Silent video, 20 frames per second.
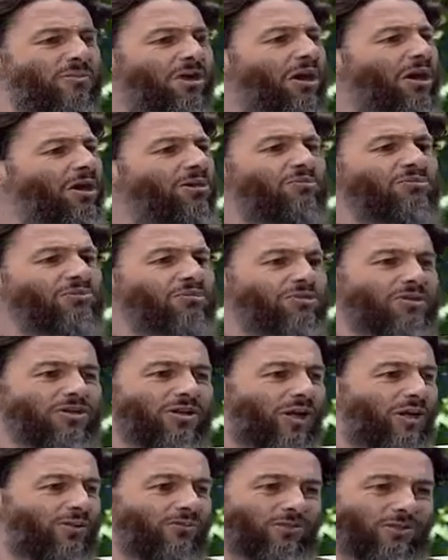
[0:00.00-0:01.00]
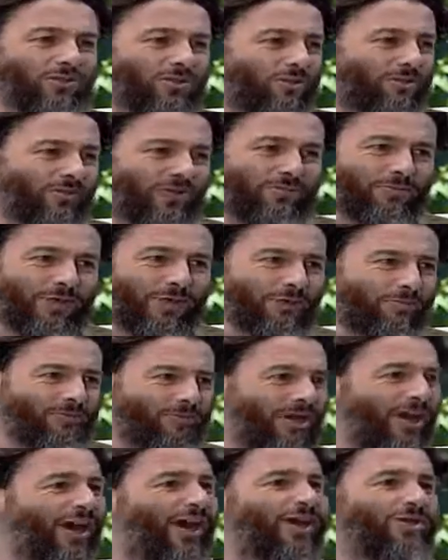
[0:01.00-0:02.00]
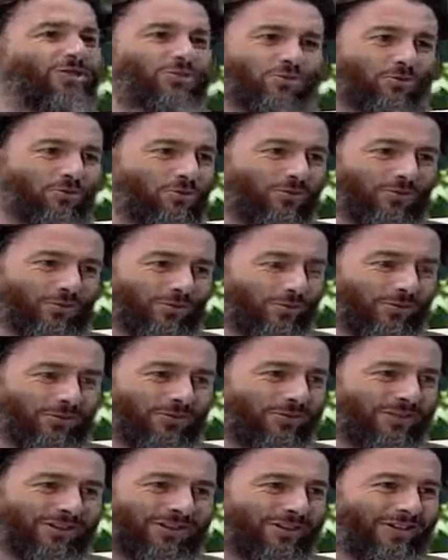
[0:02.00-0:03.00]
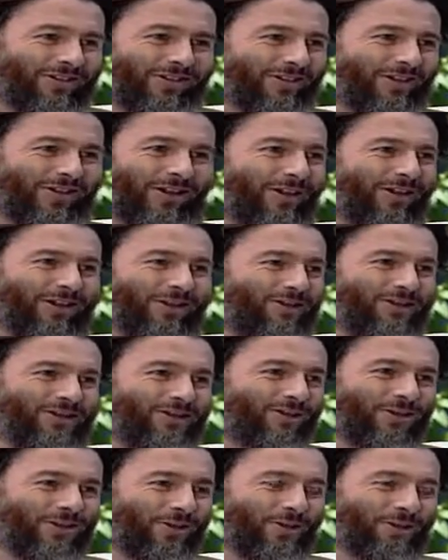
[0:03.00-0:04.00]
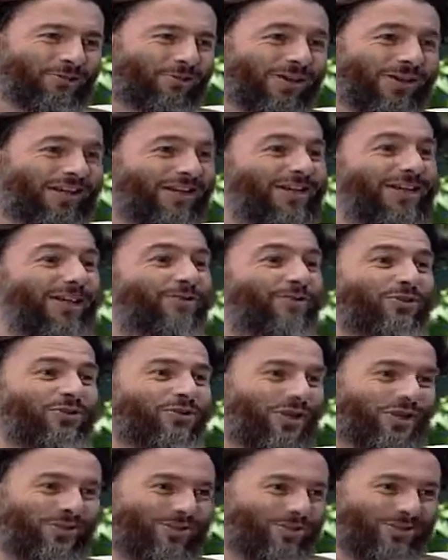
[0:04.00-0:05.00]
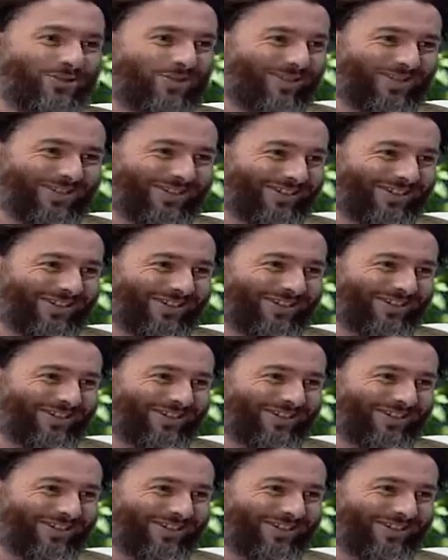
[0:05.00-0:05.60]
Hundreds and hundreds of emails, as usual, and, you know, it never changes, does it?